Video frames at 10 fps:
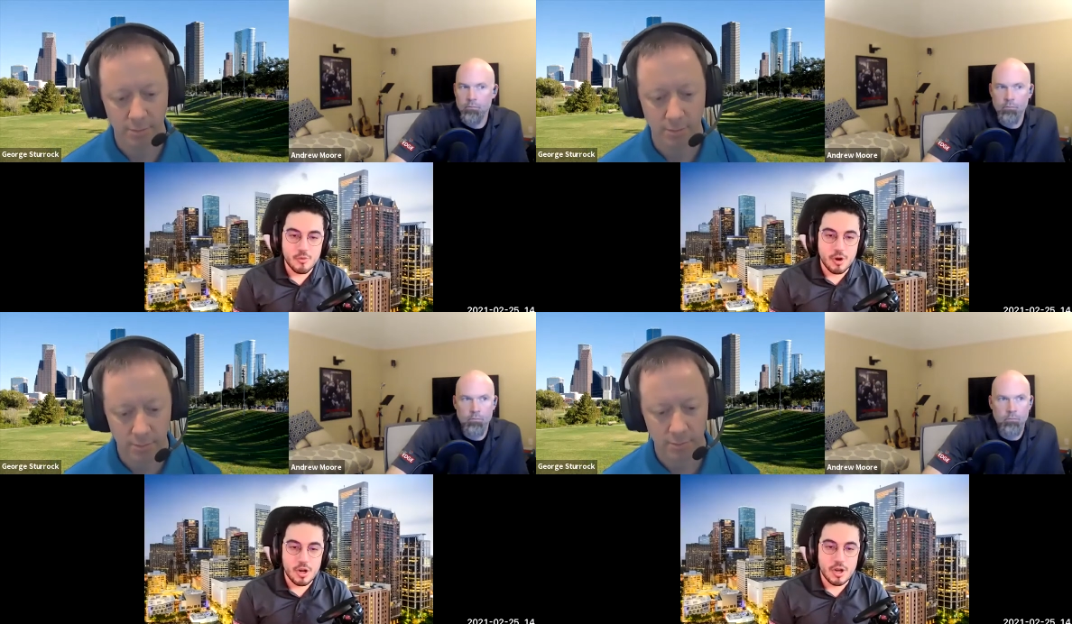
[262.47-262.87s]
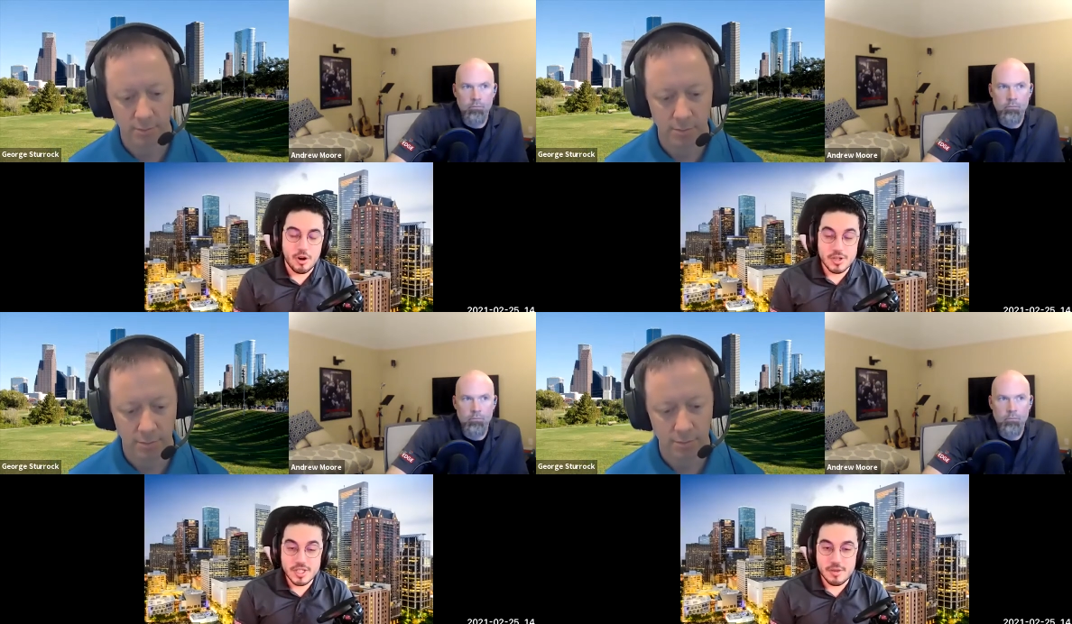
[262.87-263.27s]
Speaker 1: uh,
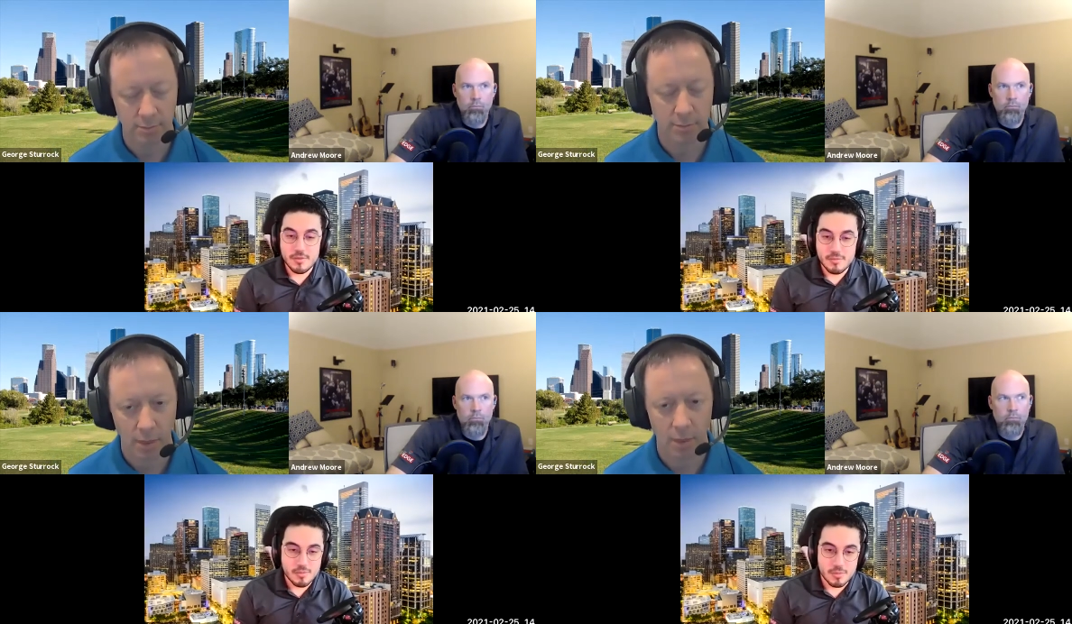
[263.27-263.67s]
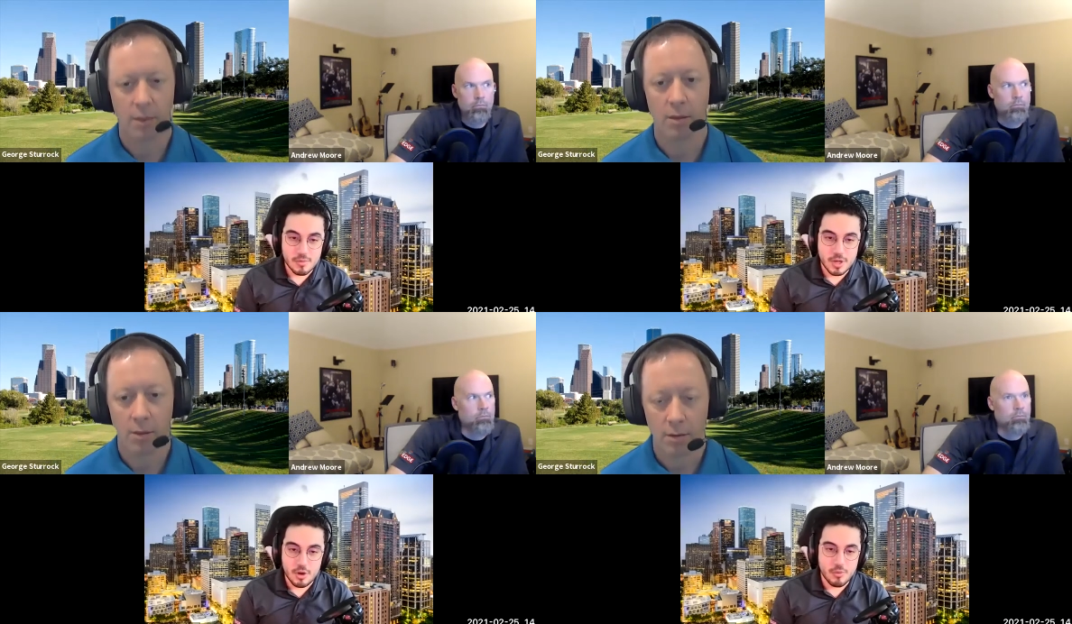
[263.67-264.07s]
our team,
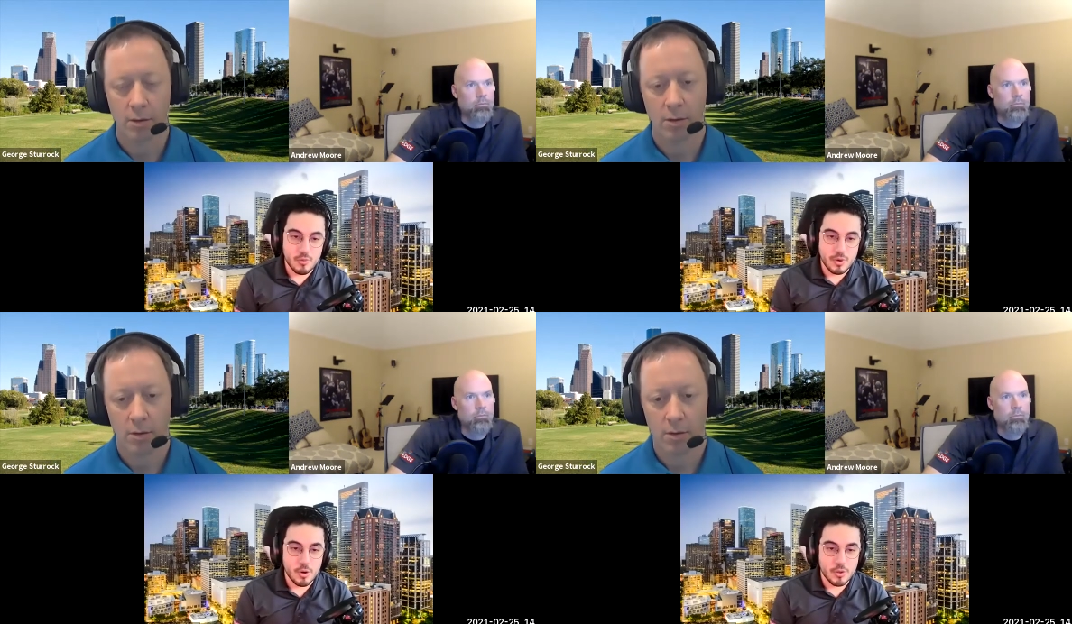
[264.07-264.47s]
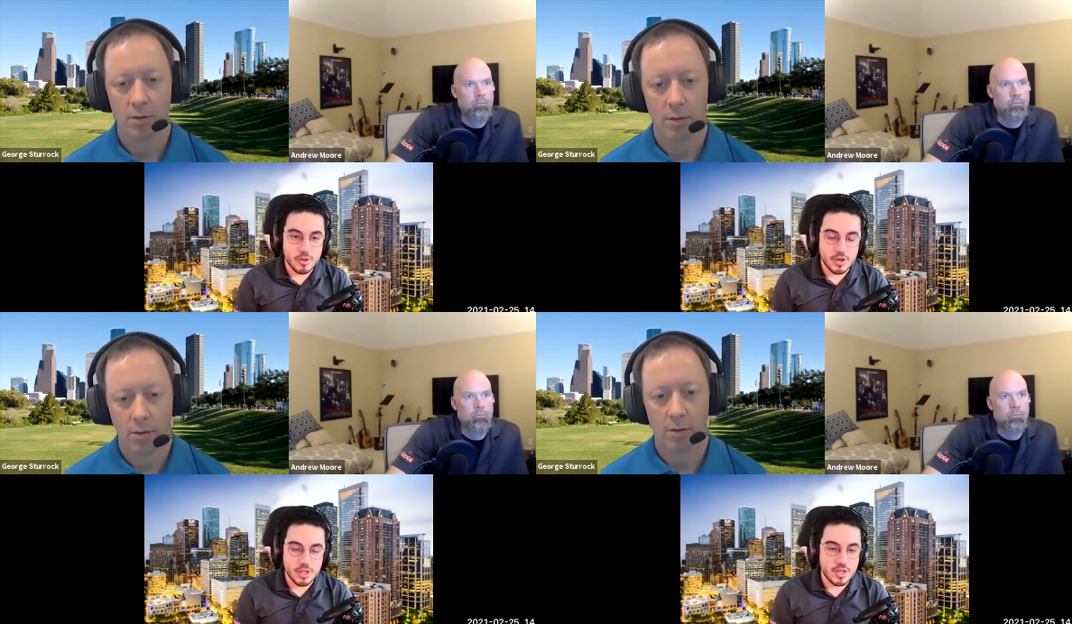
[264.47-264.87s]
you know, we both
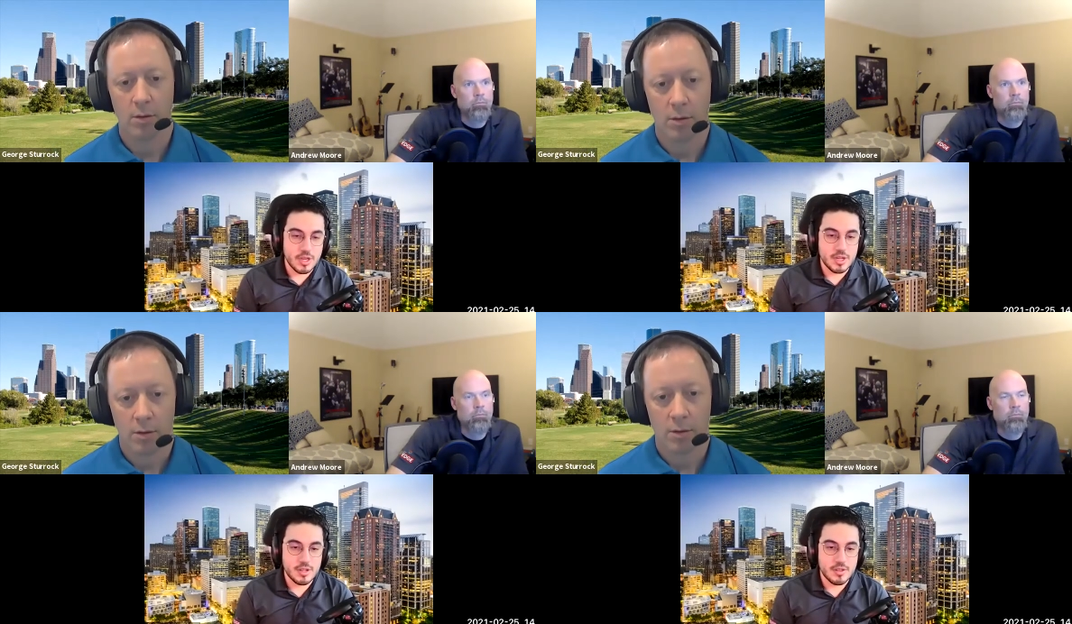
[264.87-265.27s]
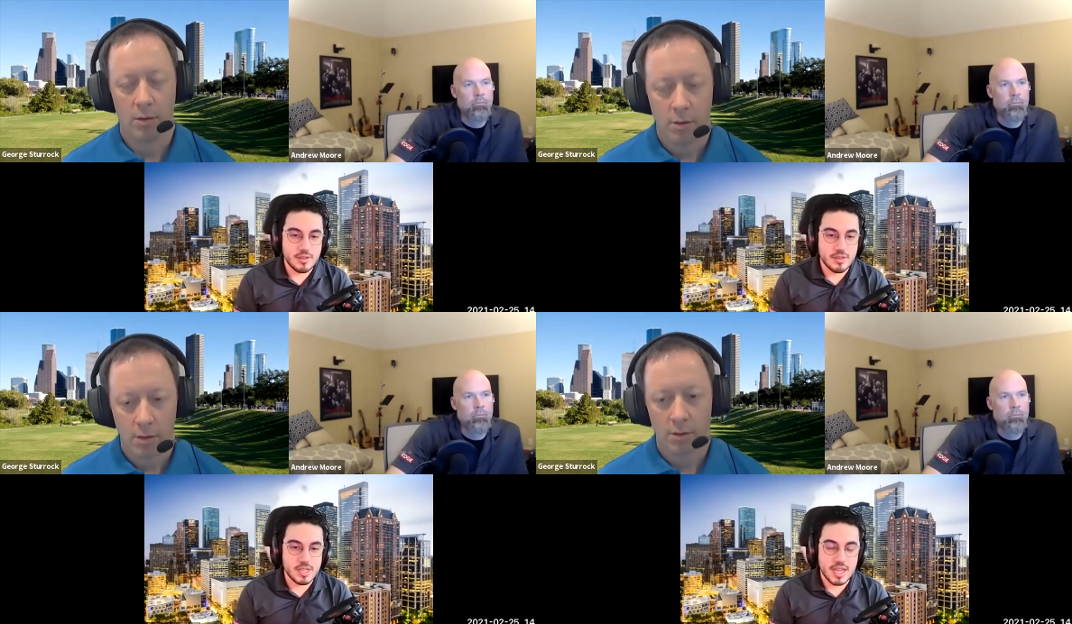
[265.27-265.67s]
took the the